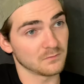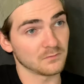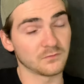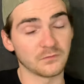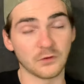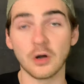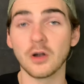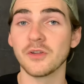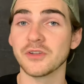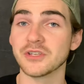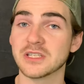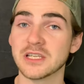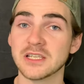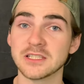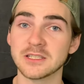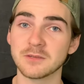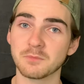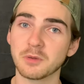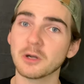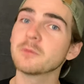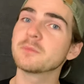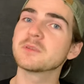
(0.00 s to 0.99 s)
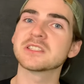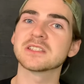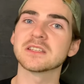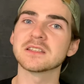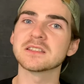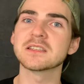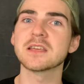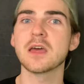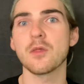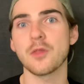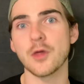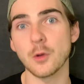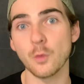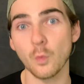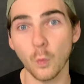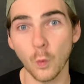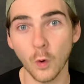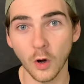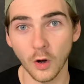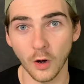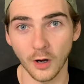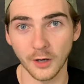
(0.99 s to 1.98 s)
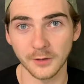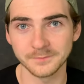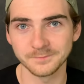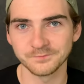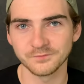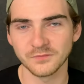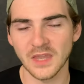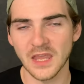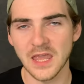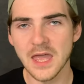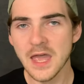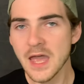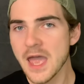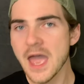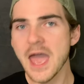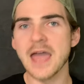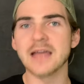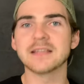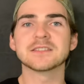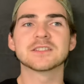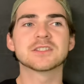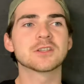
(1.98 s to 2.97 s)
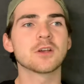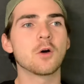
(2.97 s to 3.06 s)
for all intents and purposes, they were. And so